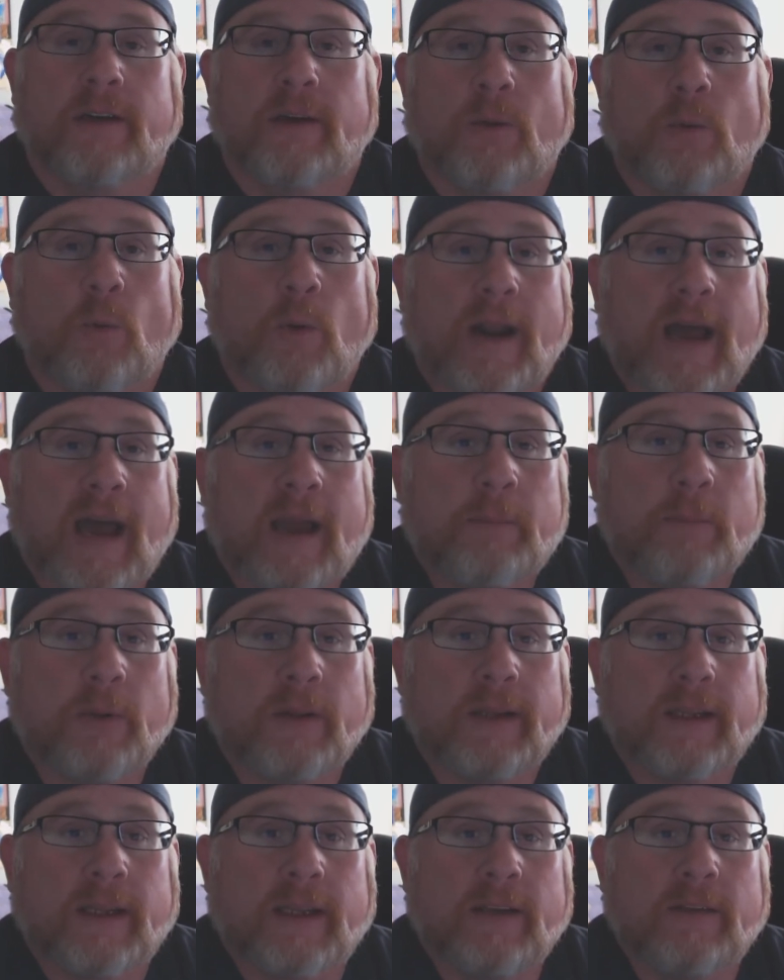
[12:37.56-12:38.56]
what I
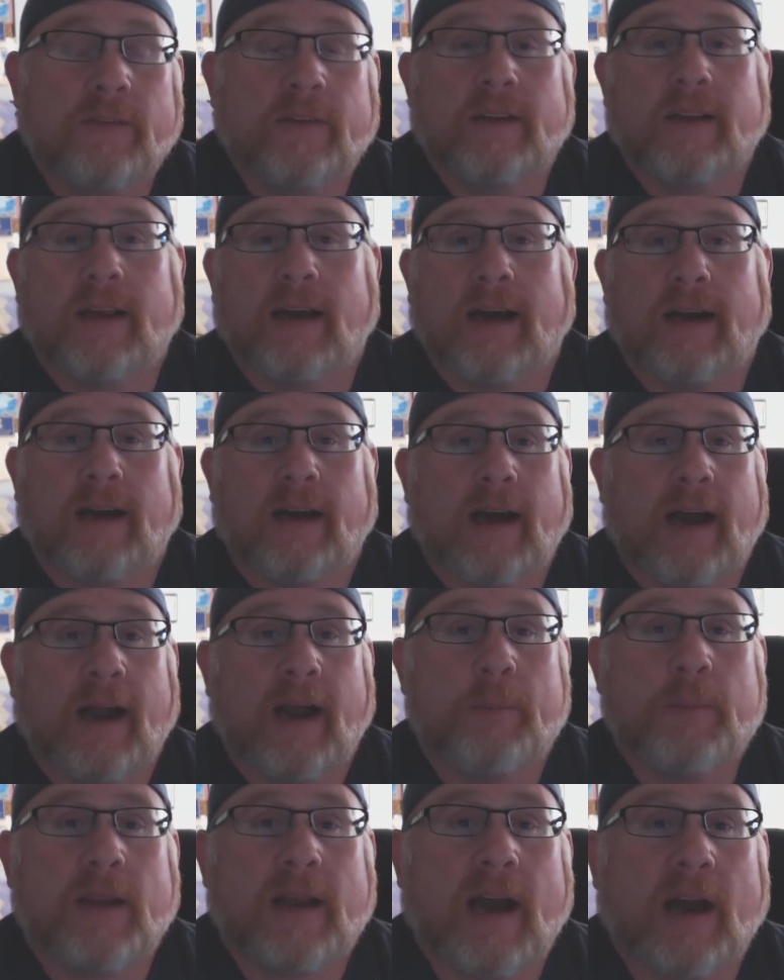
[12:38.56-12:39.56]
believe.
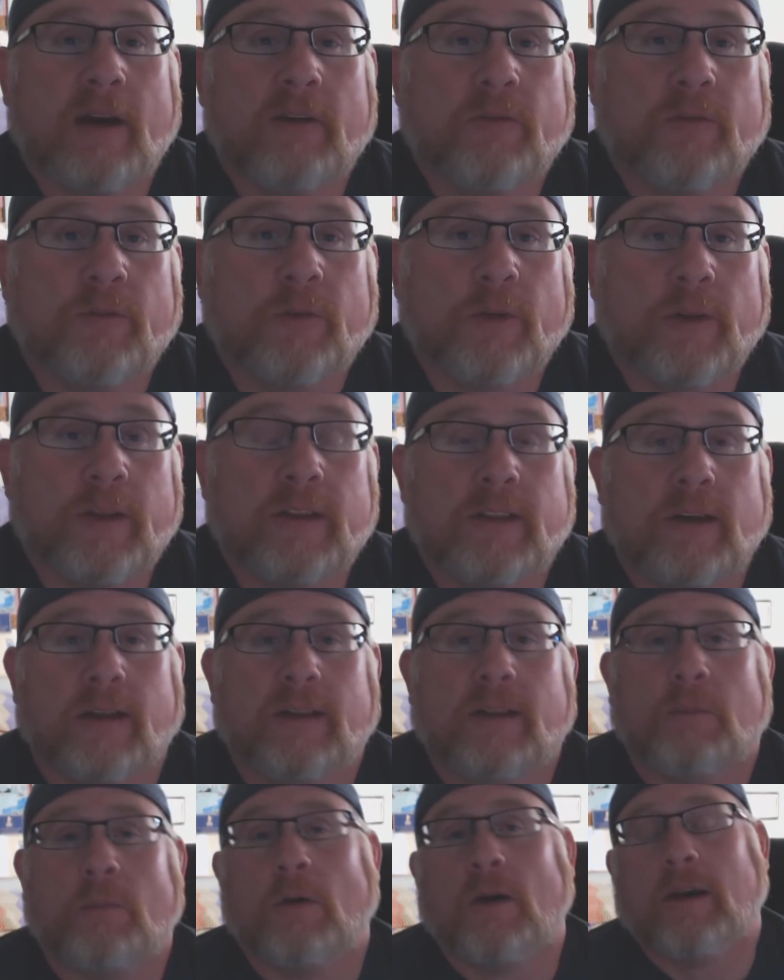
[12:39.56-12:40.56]
I really
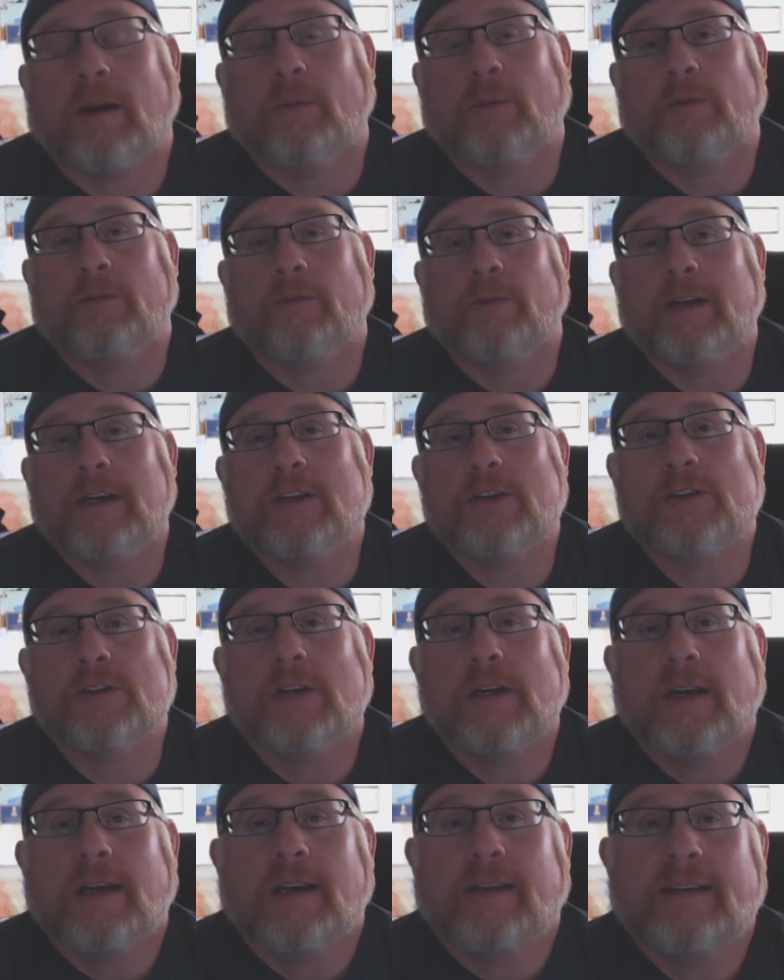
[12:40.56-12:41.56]
thought the market would reach
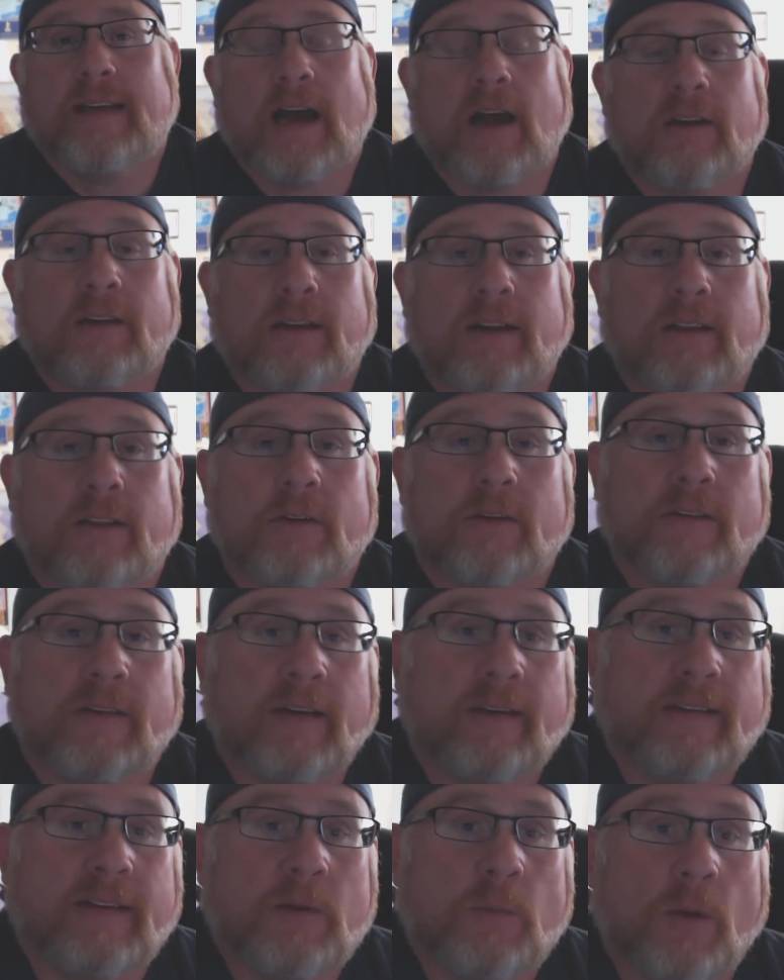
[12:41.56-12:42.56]
down to either
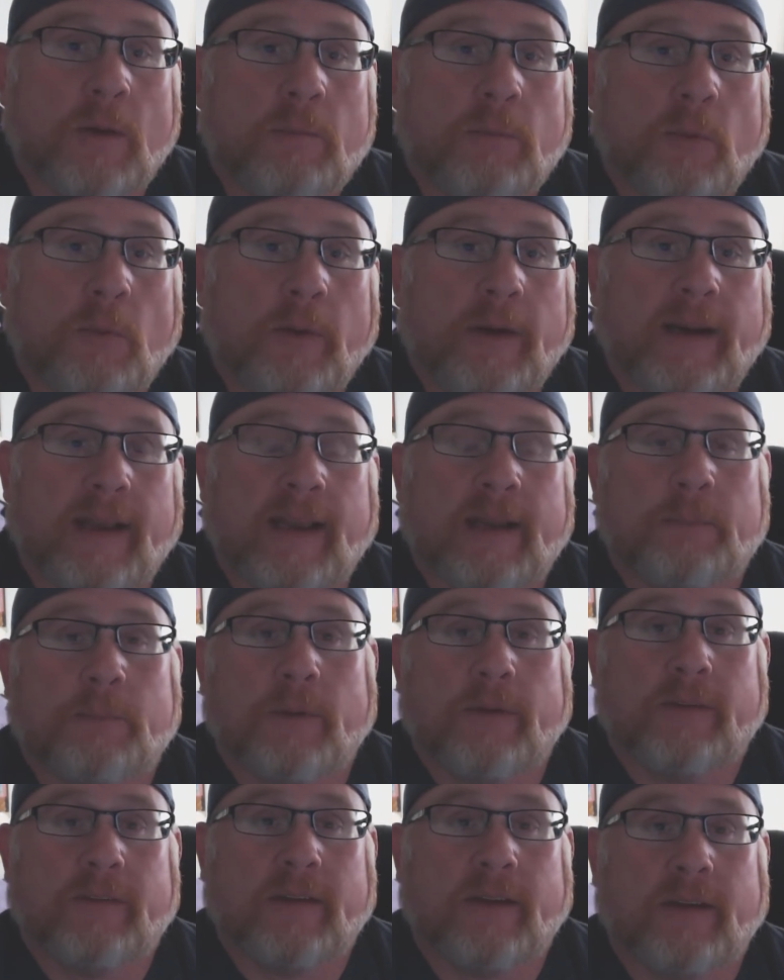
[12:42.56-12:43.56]

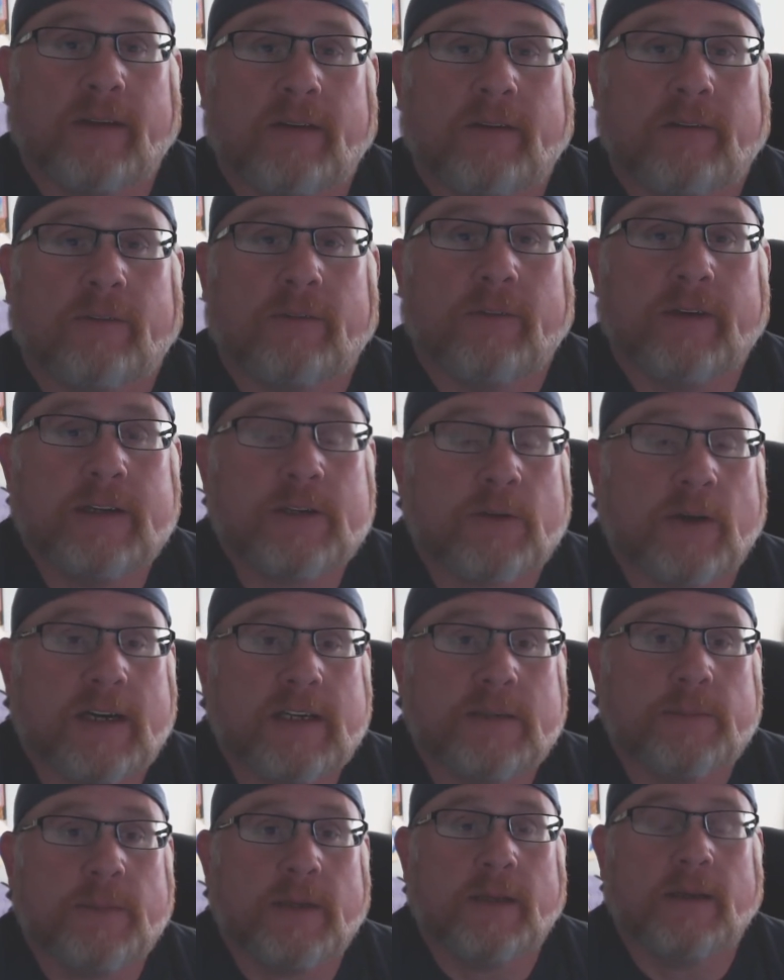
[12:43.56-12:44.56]
61.8%
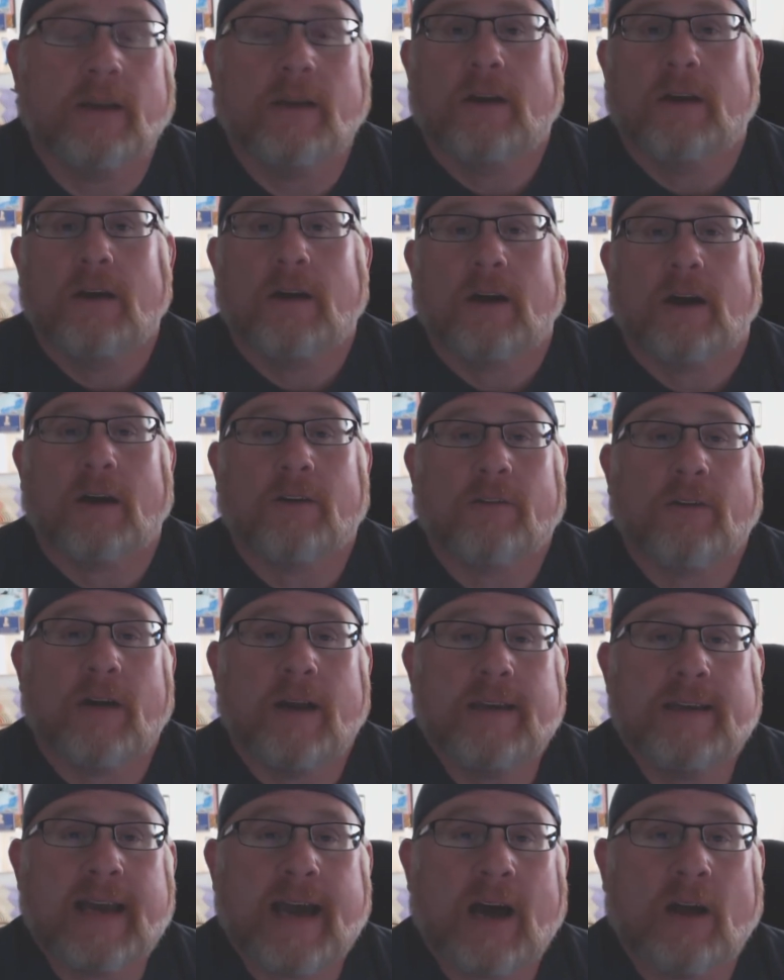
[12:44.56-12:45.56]
retracement or
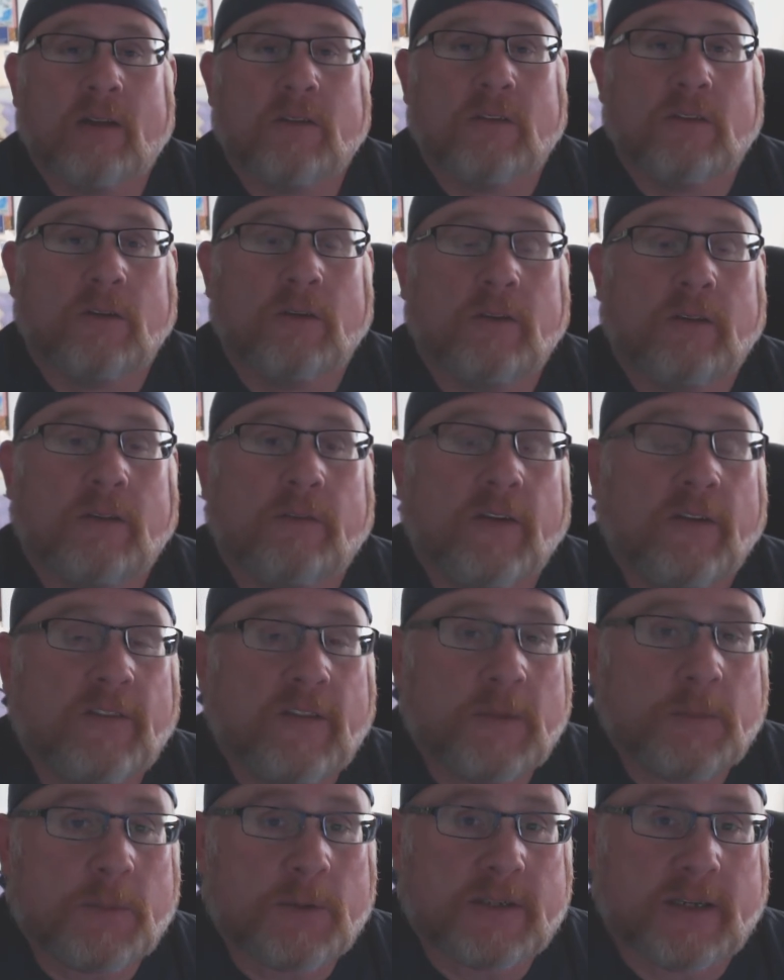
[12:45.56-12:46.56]
run down to the
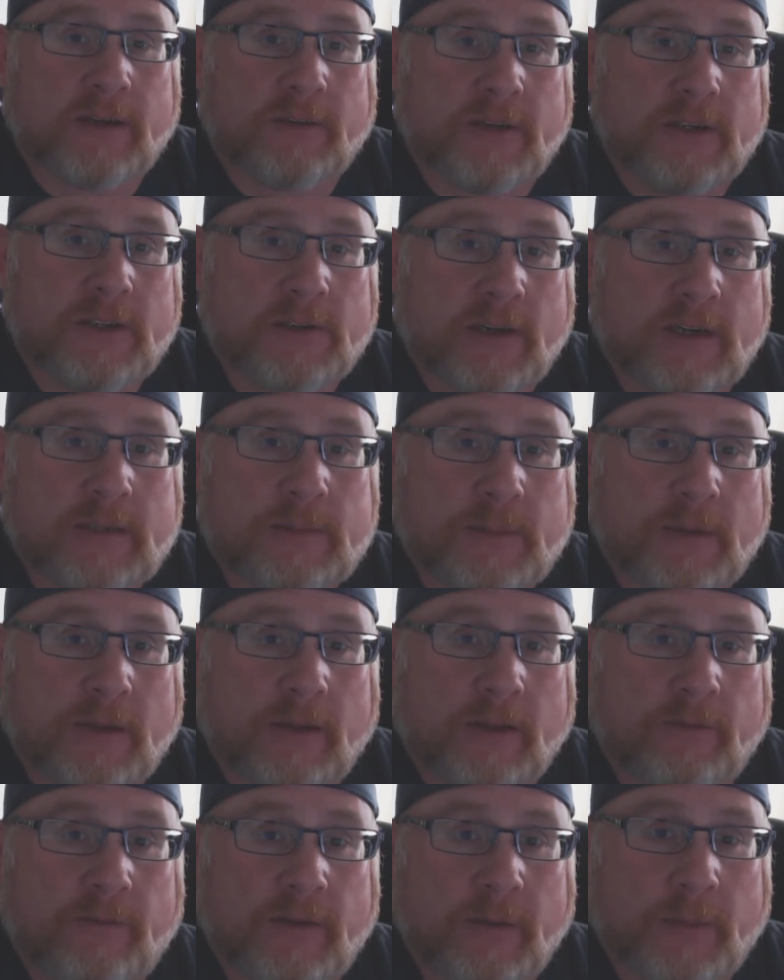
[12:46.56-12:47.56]
50% retracement
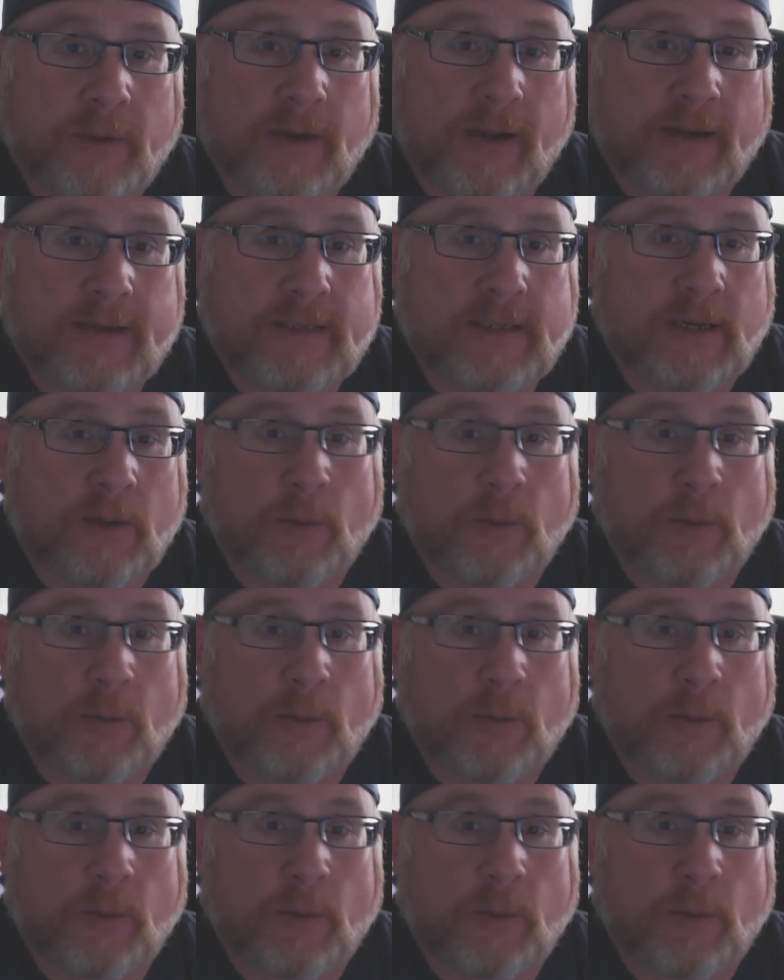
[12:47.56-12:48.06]
on the Fibonacci.